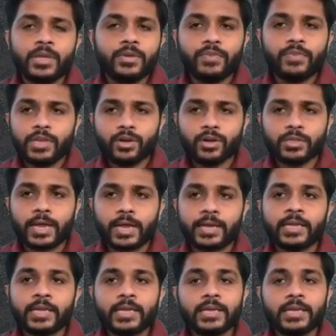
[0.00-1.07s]
We know
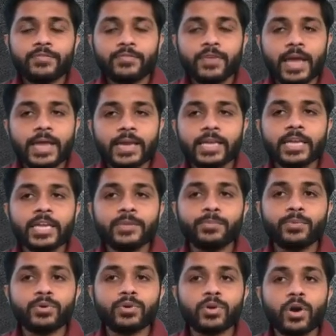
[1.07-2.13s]
that if any
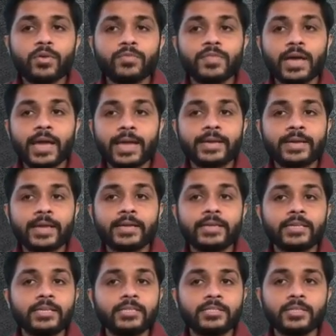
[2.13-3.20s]
input of the AND gate
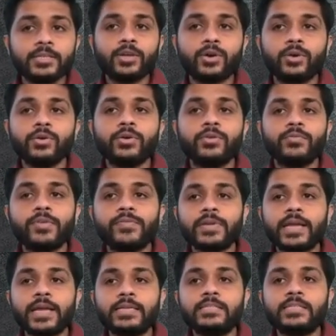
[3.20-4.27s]
is 0, we will
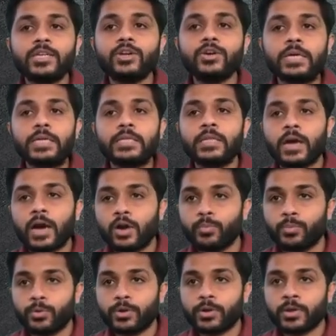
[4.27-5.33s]
get 0 in the
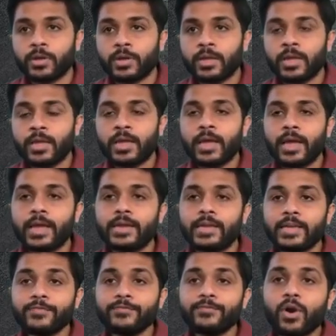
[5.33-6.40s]
output. And
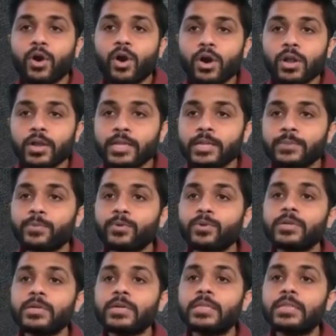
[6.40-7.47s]
if all
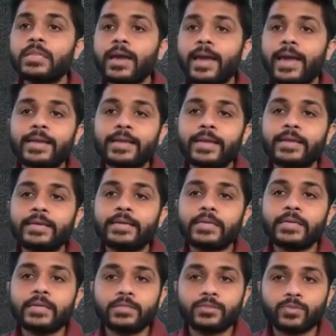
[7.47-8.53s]
input in the AND gate
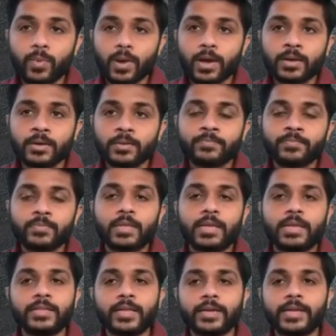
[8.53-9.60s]
is 1,
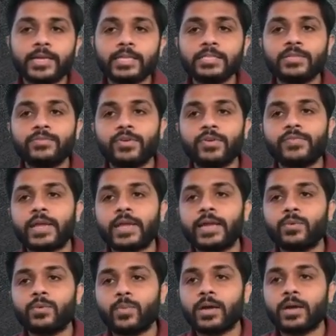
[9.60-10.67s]
in that case, we will
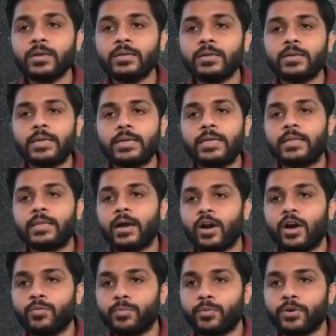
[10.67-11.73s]
get 1 in the
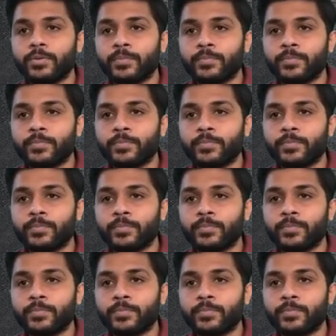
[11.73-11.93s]
output.